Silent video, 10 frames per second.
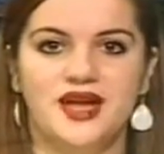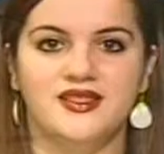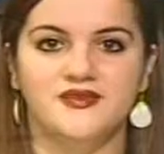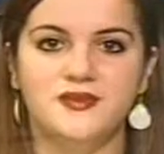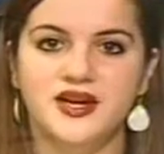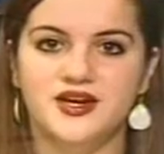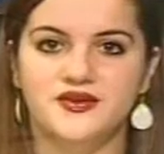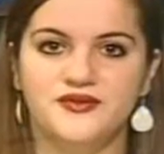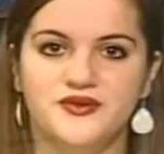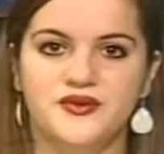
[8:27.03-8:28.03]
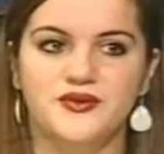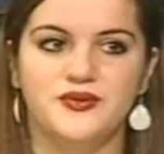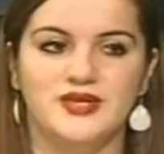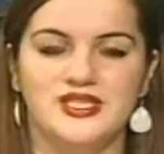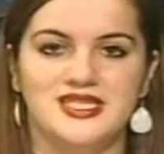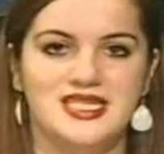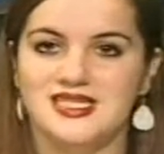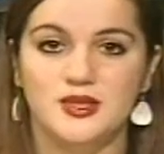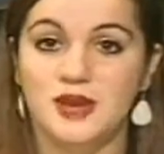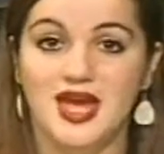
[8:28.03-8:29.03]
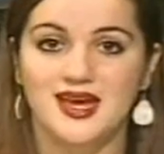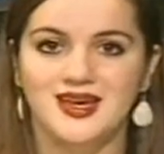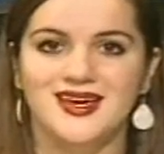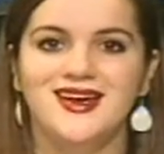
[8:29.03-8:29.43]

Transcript: I love American food, which is easy to make.